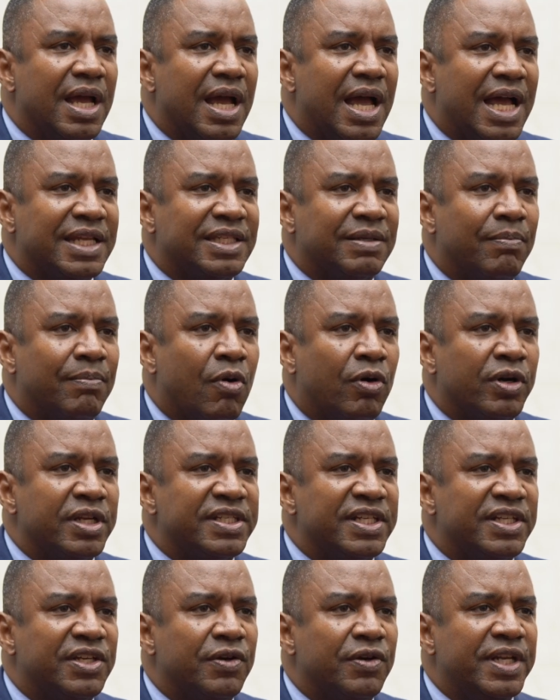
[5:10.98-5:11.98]
As a border
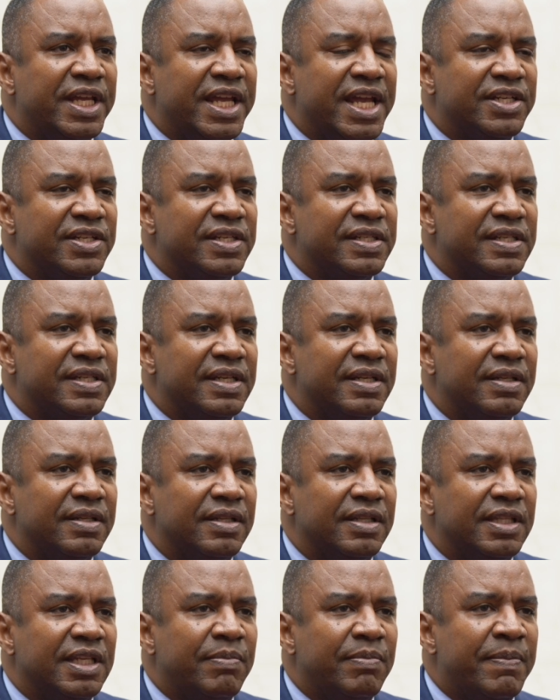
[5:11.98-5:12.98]
security agency,
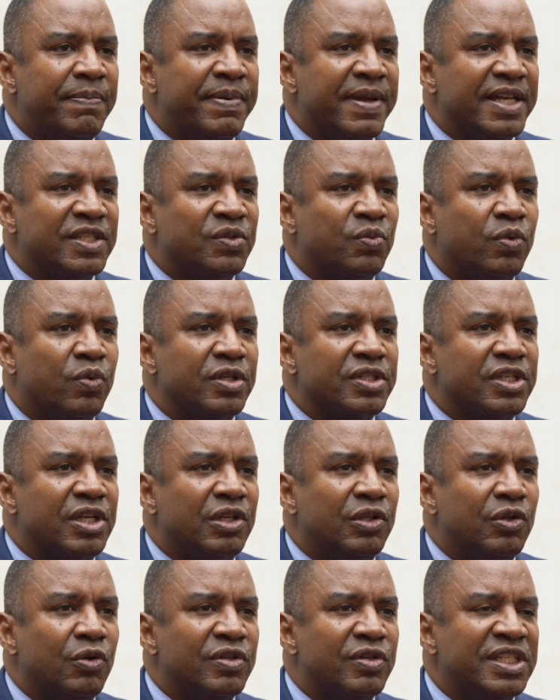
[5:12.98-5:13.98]
the BPS works
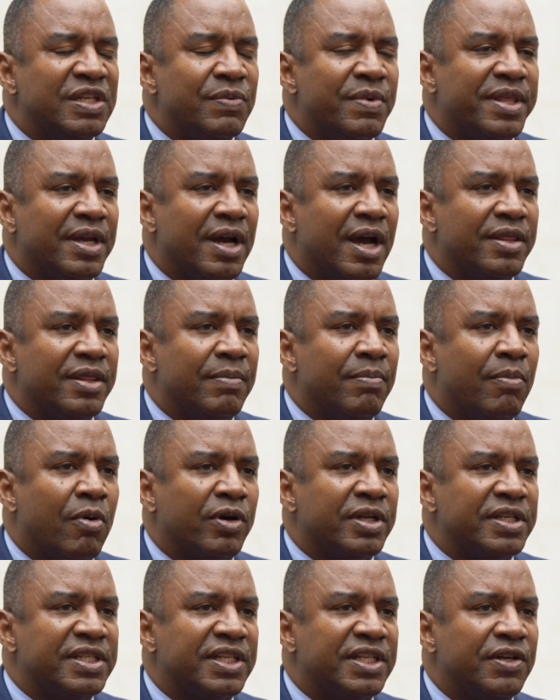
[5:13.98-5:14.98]
closely with the other
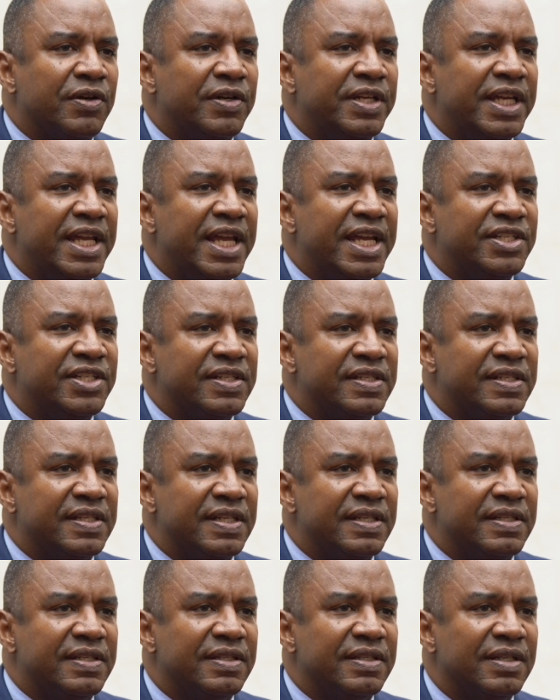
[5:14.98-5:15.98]
border security
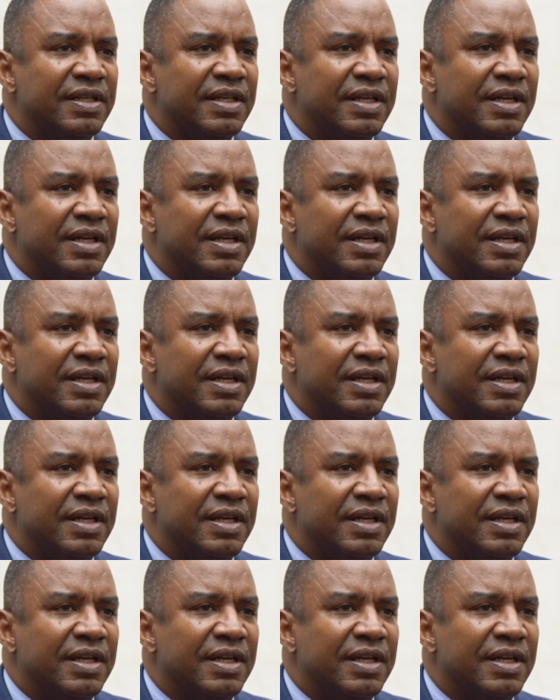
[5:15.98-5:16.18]
agencies